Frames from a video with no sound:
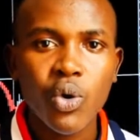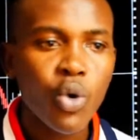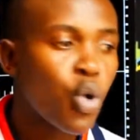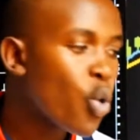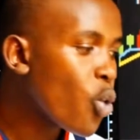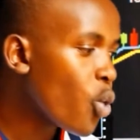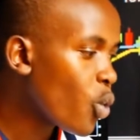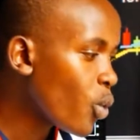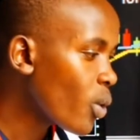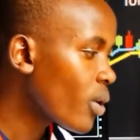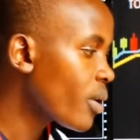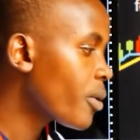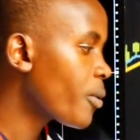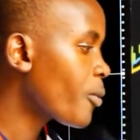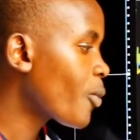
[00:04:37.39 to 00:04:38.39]
who
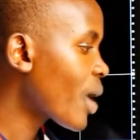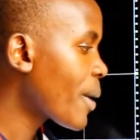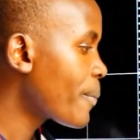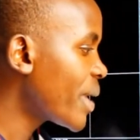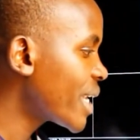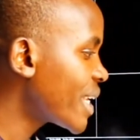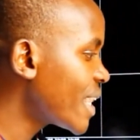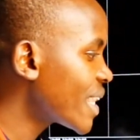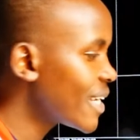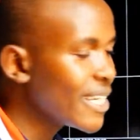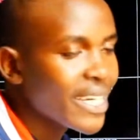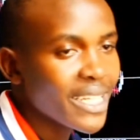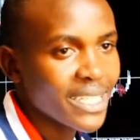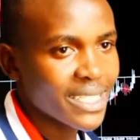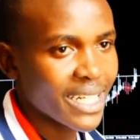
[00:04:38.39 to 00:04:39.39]
were making the
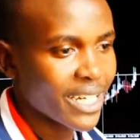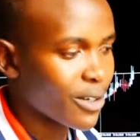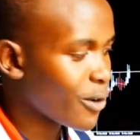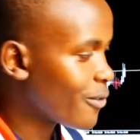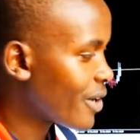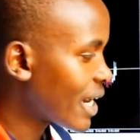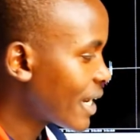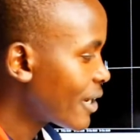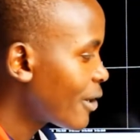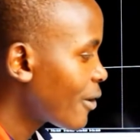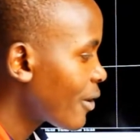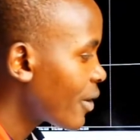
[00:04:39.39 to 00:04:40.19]
daily turnover